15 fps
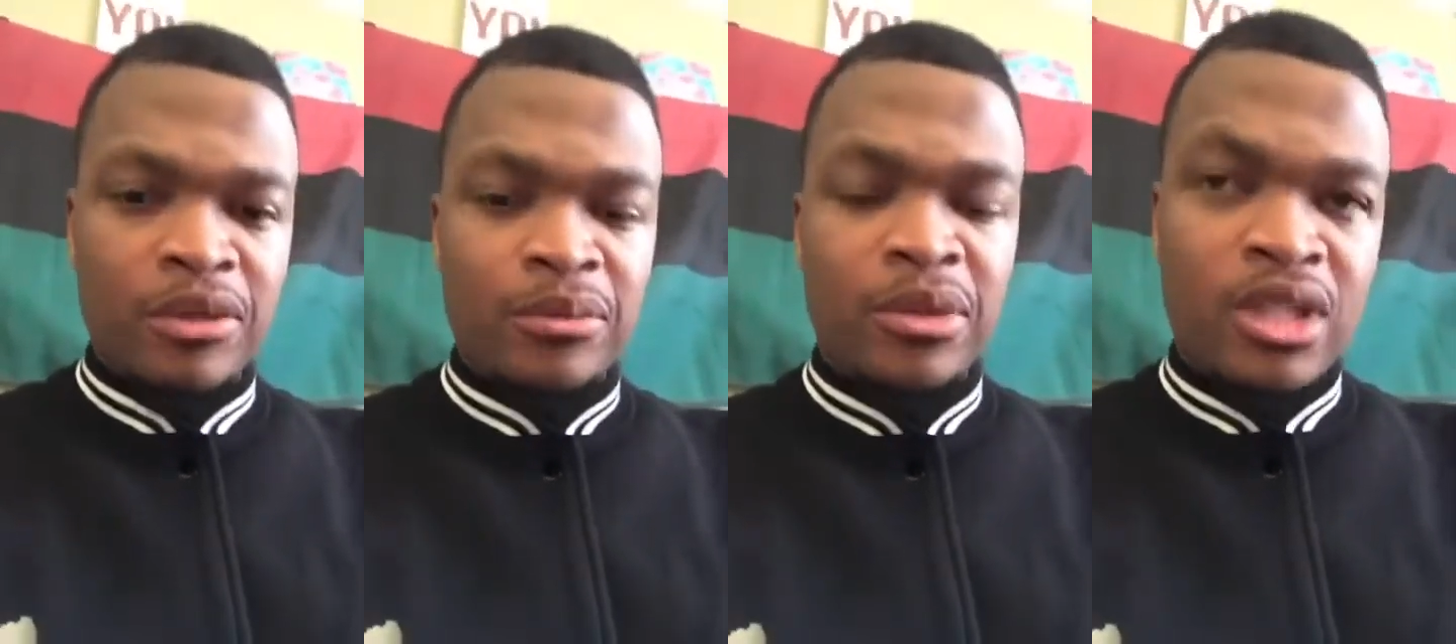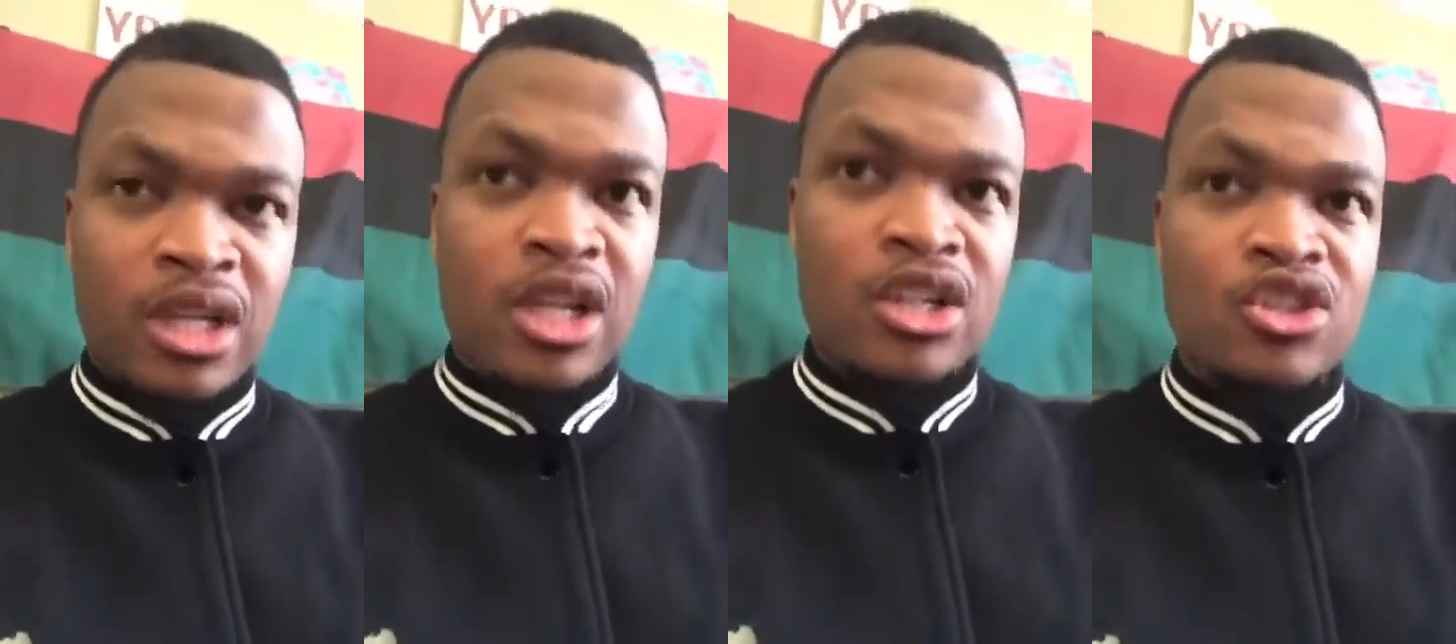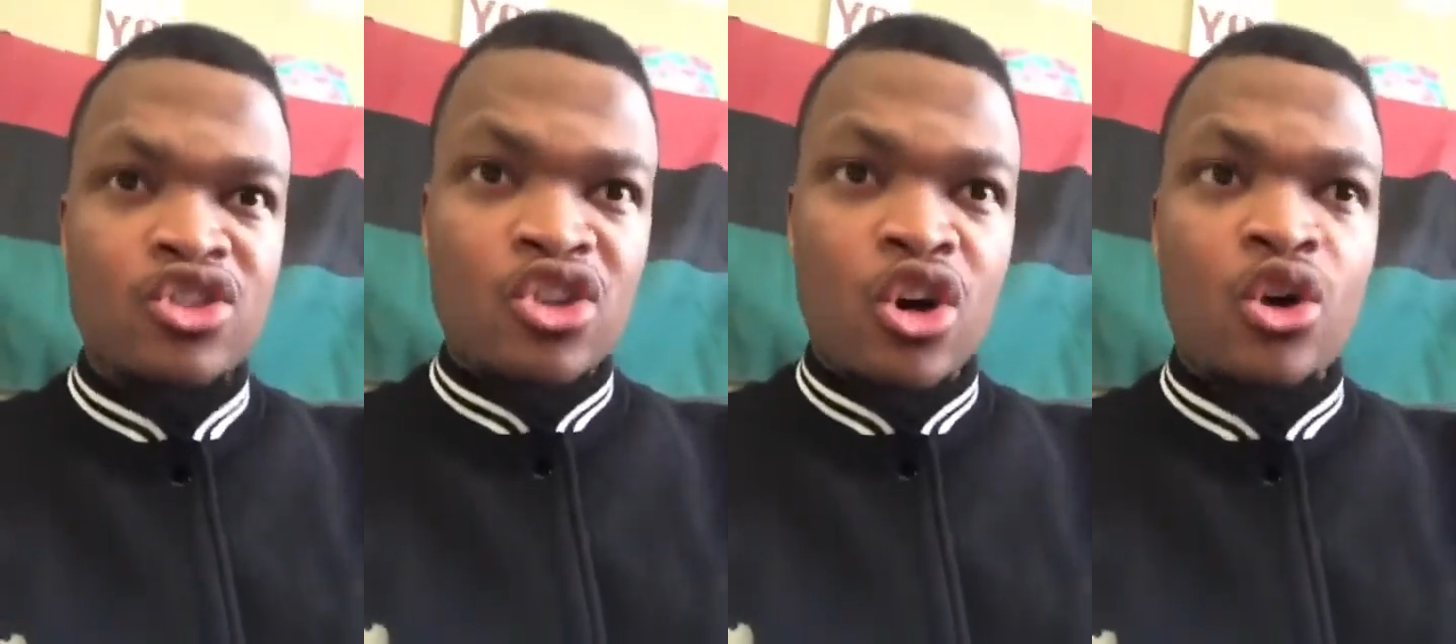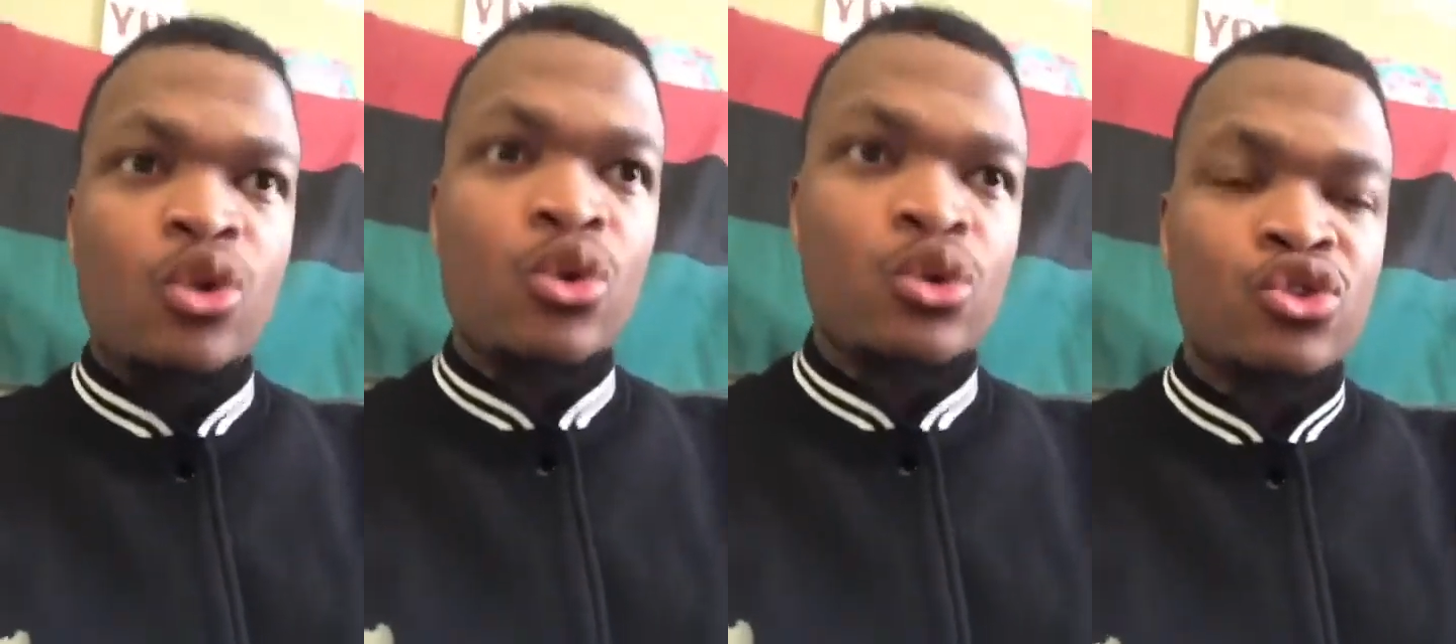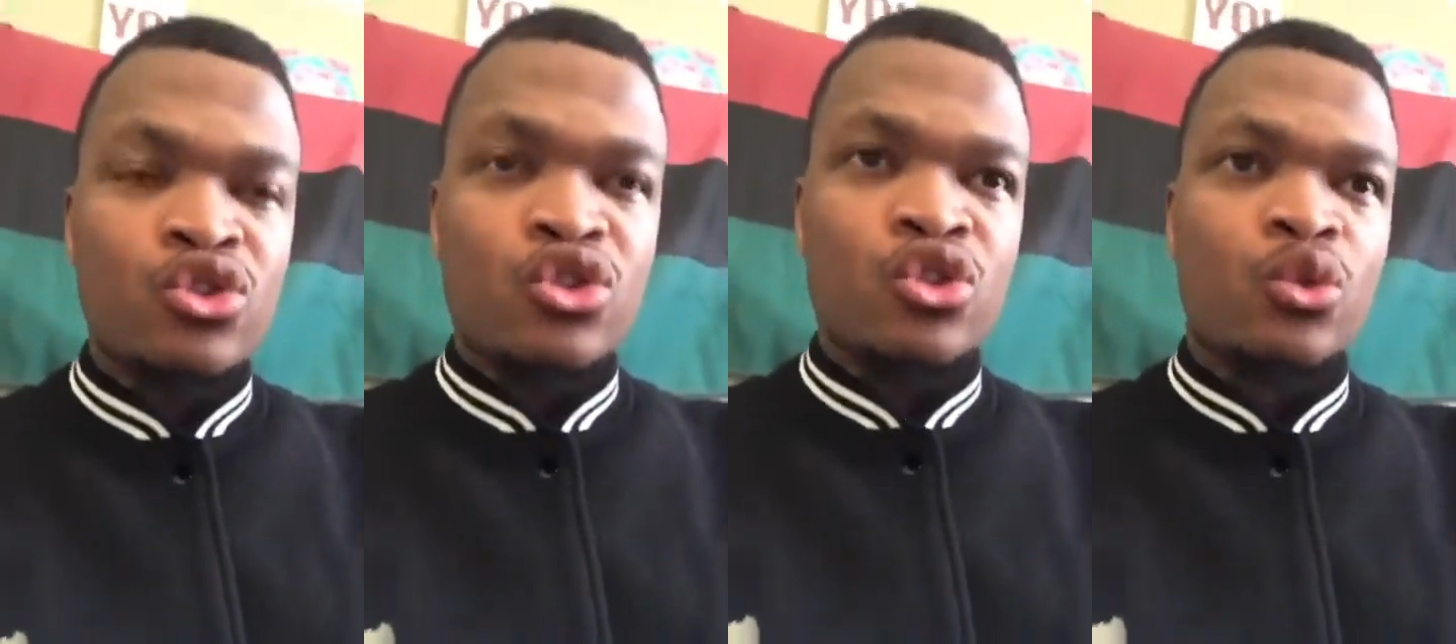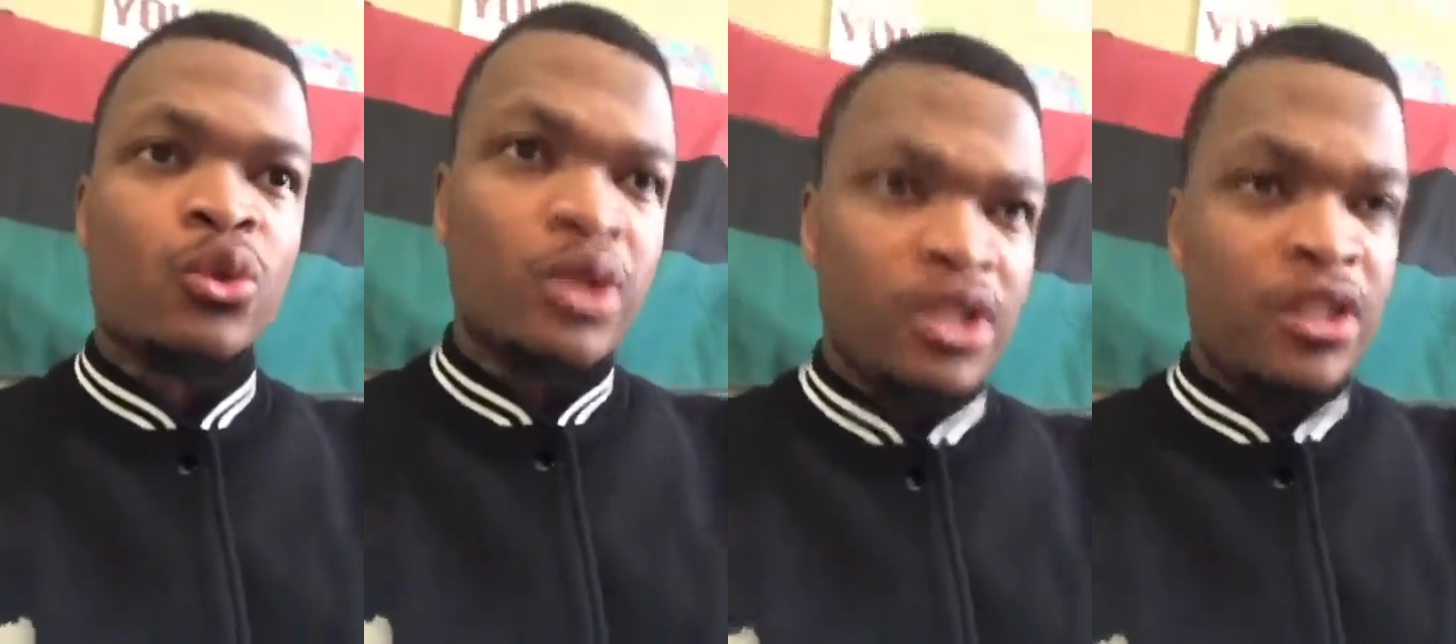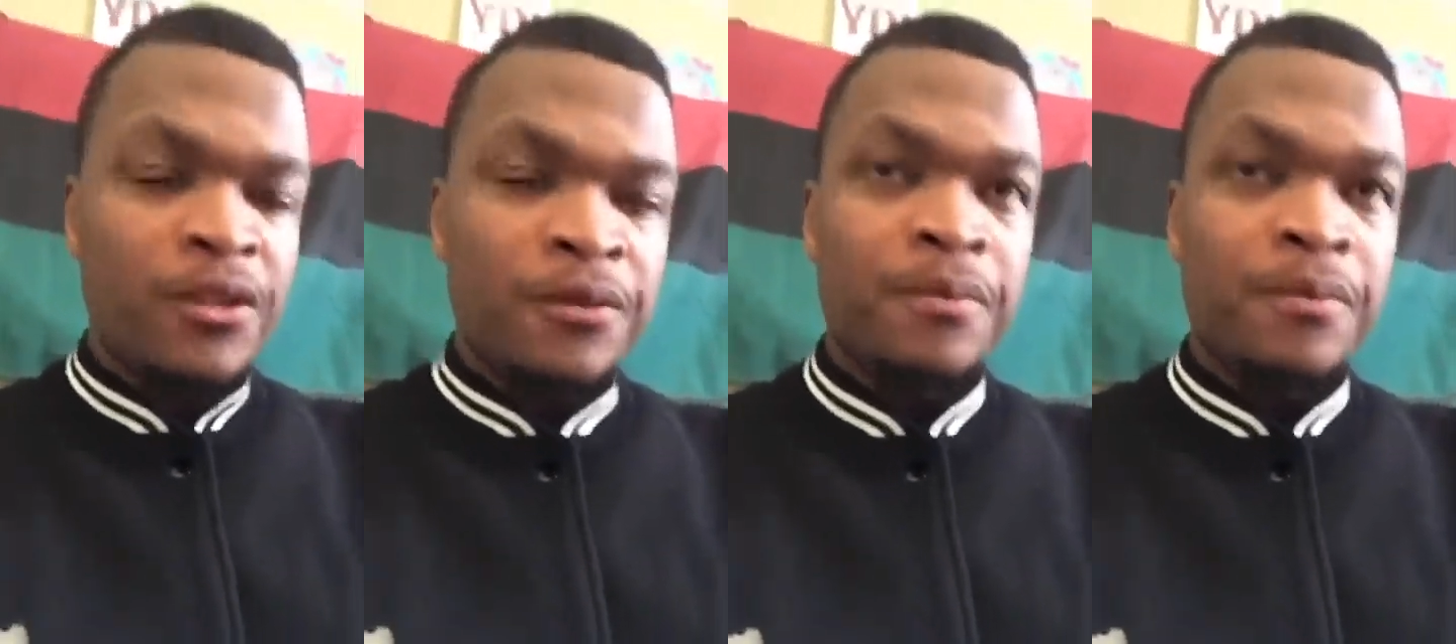because those three